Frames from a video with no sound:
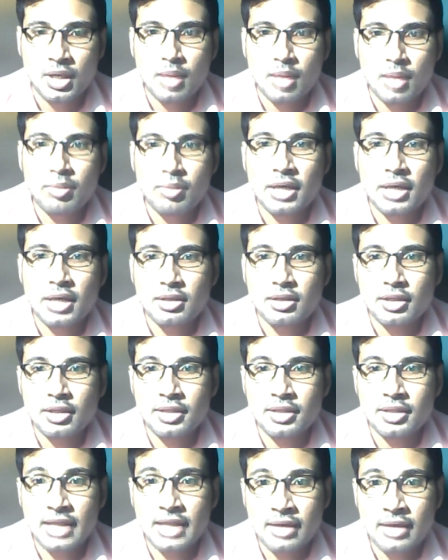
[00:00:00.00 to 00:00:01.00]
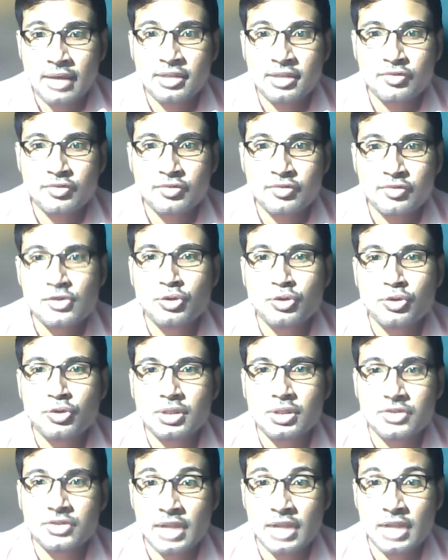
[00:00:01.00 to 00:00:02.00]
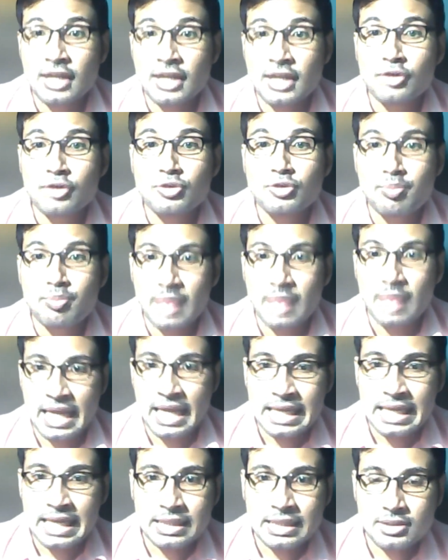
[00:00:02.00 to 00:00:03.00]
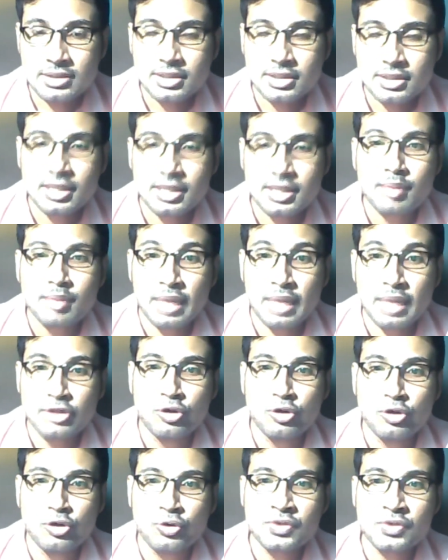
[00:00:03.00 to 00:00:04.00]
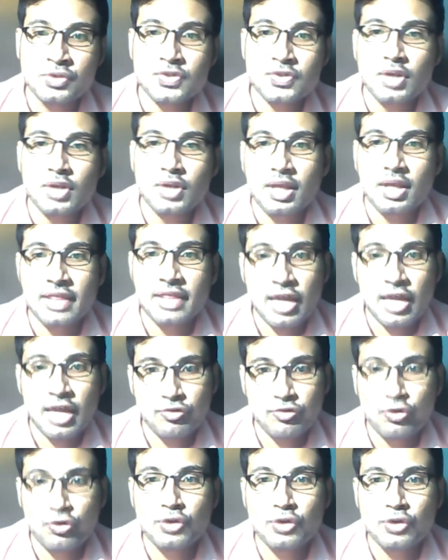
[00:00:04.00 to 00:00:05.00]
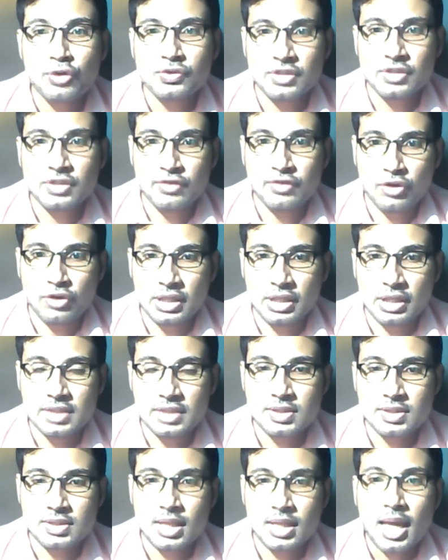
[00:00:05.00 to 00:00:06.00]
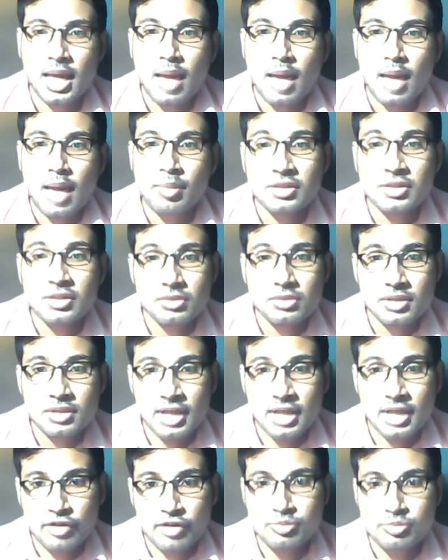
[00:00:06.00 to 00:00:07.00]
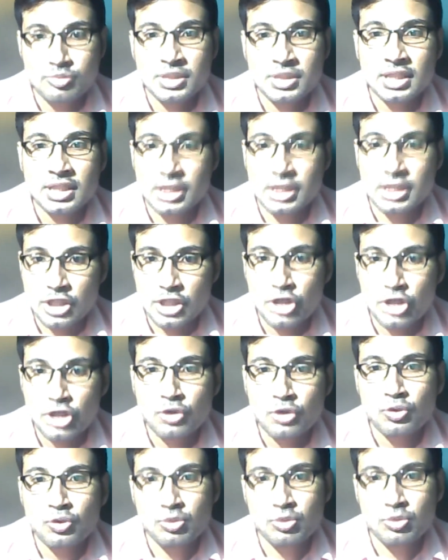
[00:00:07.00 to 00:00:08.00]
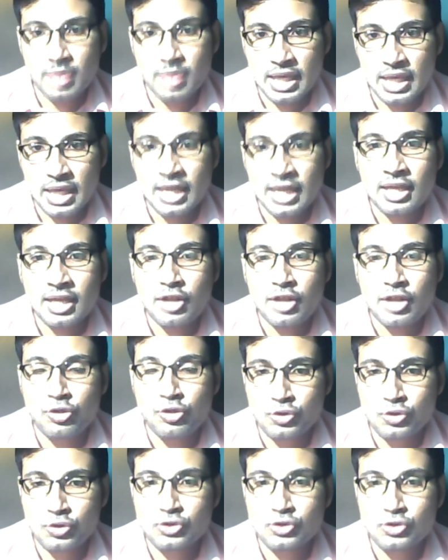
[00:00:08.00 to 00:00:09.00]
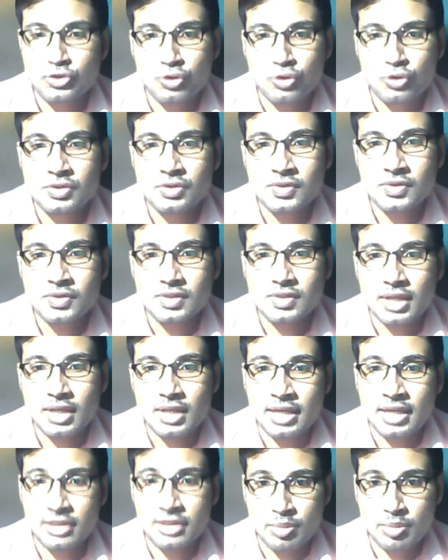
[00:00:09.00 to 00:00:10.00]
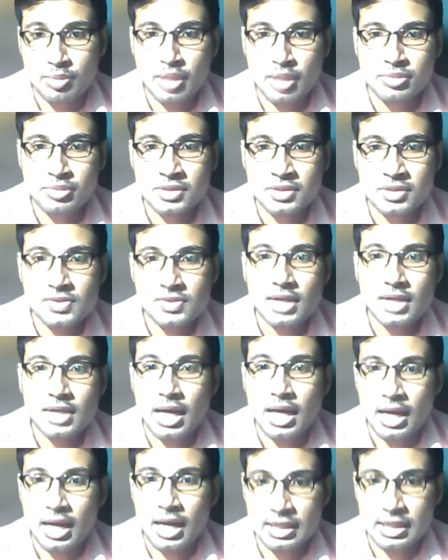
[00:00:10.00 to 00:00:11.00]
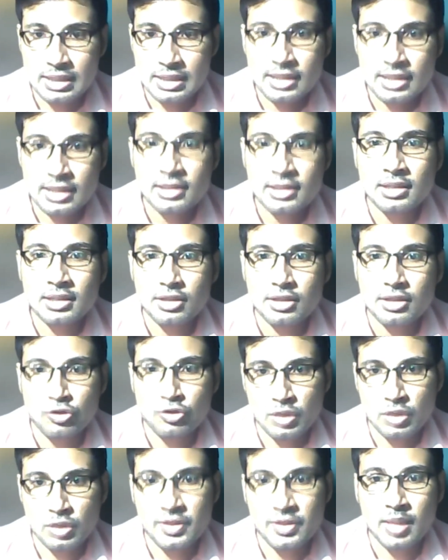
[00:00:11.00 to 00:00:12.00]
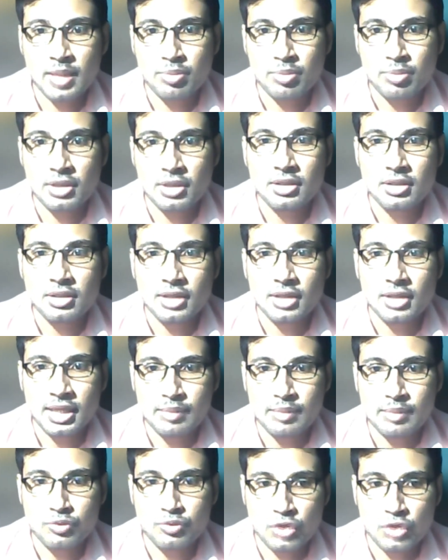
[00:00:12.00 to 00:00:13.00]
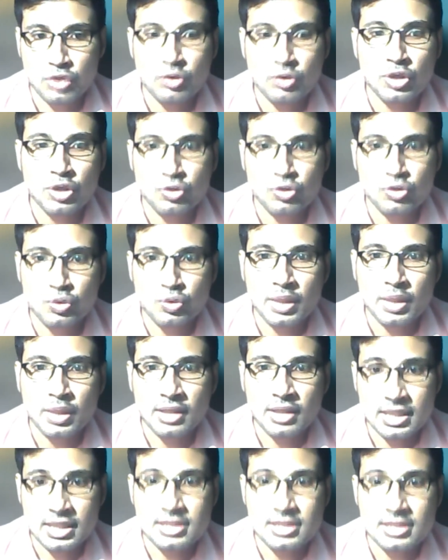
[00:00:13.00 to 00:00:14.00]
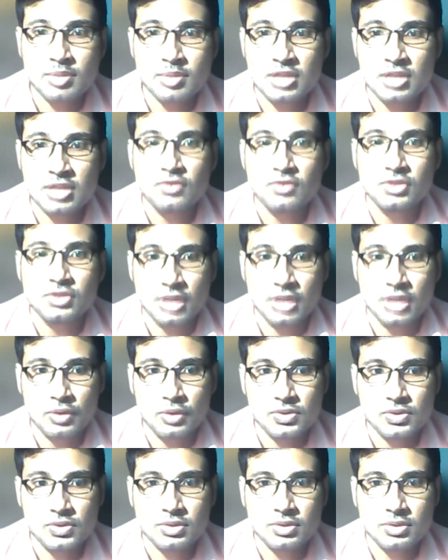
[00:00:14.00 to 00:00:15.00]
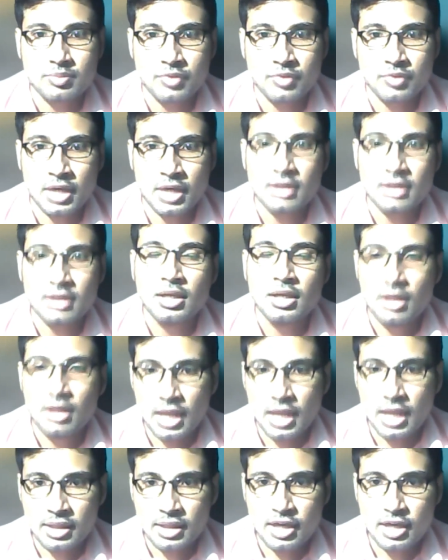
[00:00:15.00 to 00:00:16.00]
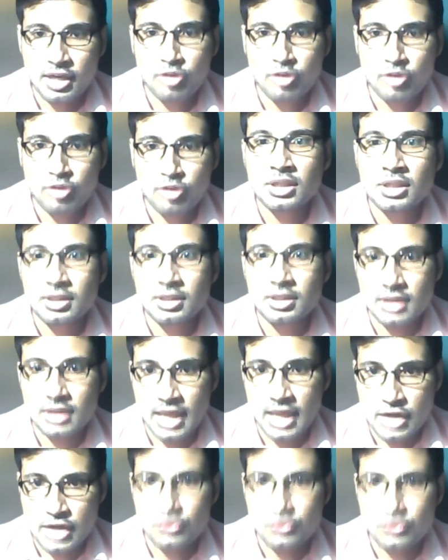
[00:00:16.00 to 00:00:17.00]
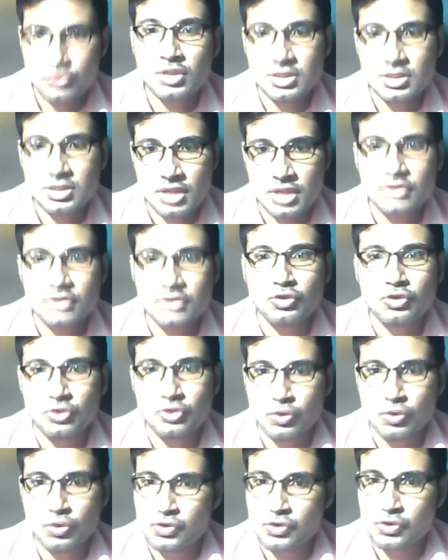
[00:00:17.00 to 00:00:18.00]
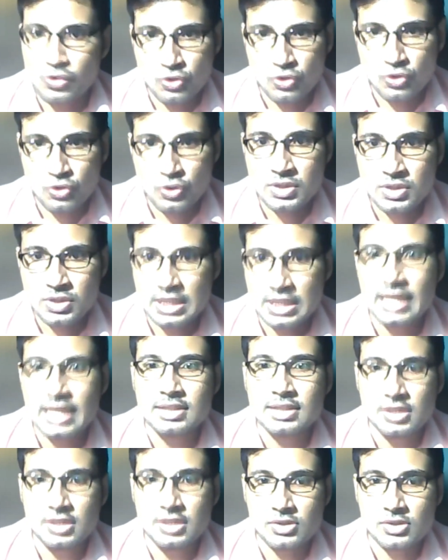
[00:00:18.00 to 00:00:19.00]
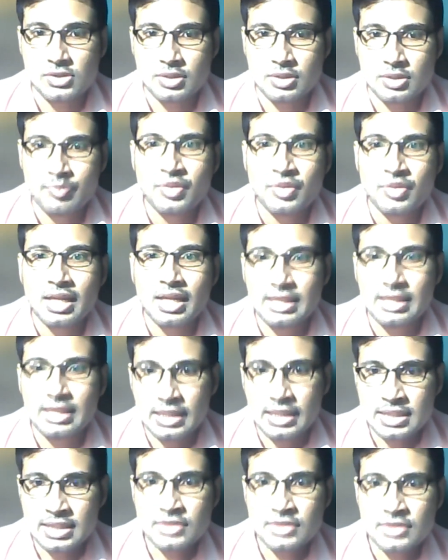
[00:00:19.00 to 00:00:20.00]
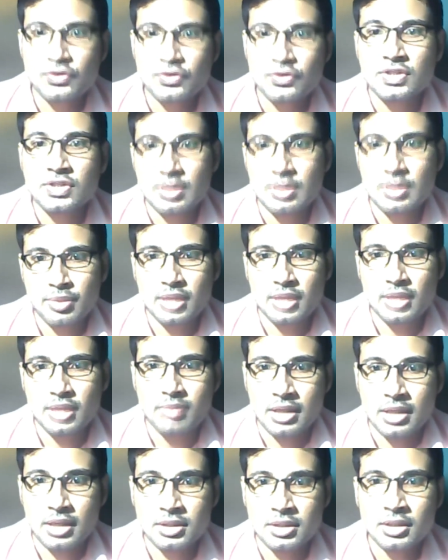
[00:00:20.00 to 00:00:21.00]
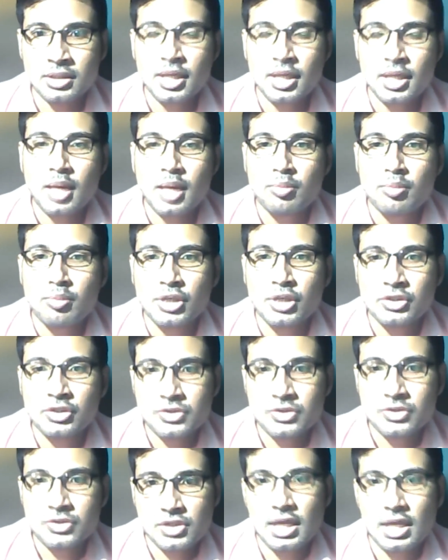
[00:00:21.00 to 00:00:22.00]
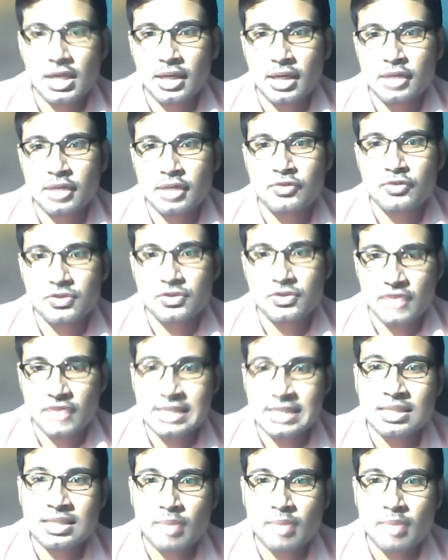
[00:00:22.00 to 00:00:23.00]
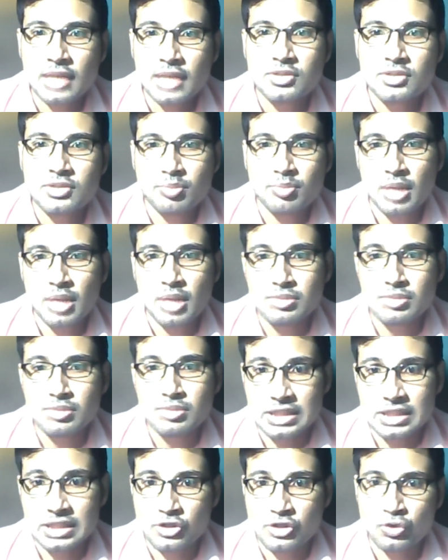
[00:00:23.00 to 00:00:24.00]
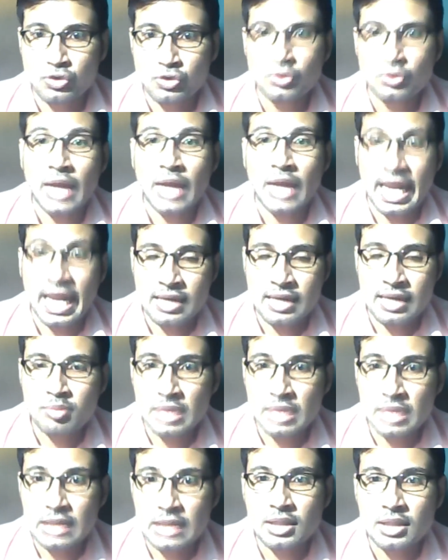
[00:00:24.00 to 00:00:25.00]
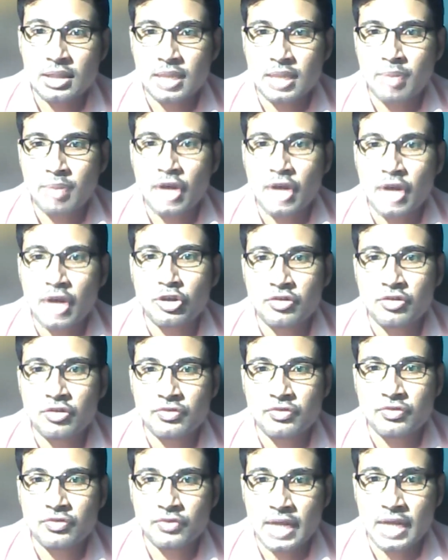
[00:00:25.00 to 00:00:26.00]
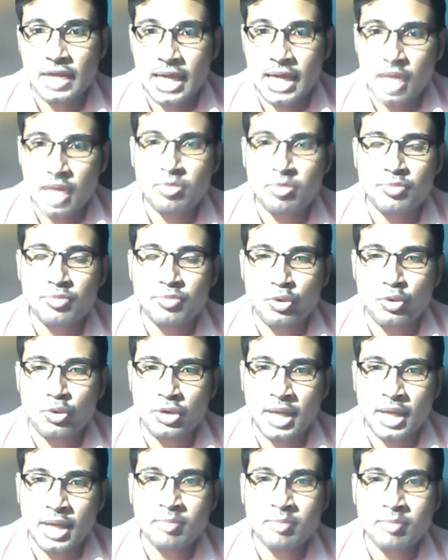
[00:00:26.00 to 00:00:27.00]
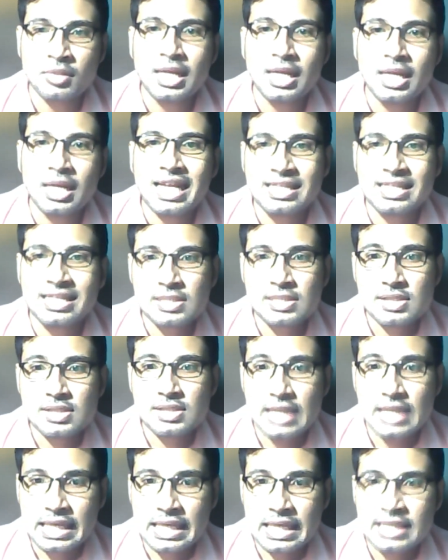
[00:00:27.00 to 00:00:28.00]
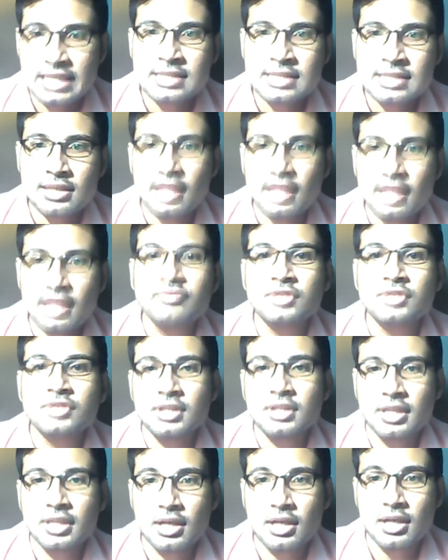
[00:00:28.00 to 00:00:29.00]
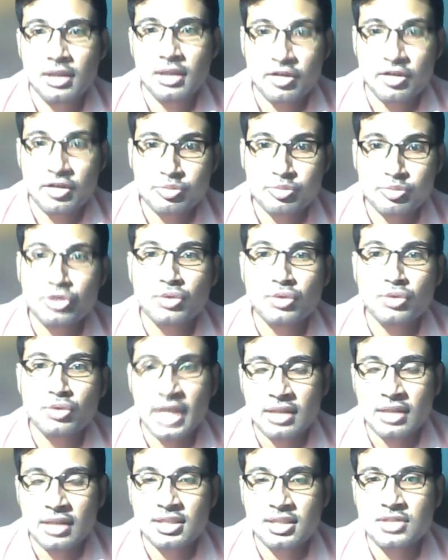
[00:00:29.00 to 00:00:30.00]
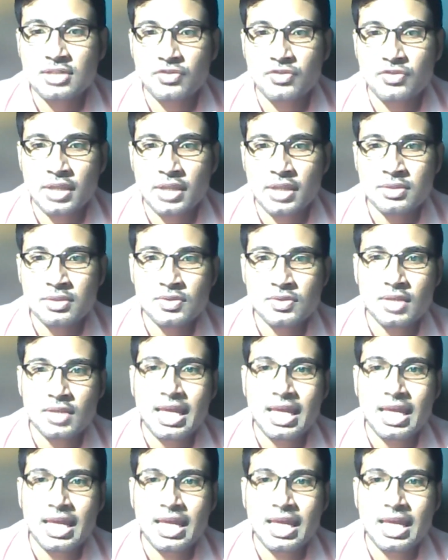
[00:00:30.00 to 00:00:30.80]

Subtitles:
But the narrative is, look, Sri Lanka couldn't pay the loans, therefore it was given on lease. But the government continued to pay those loans, the repayments, until 12th April 2022, when the debt suspension was announced, right? And the government has to restructure those loans. Those loans still exist. The lease was a separate matter, because Sri Lanka was facing a balance of payments issue and being part of an IMF program. This lease allowed the government to get these funds,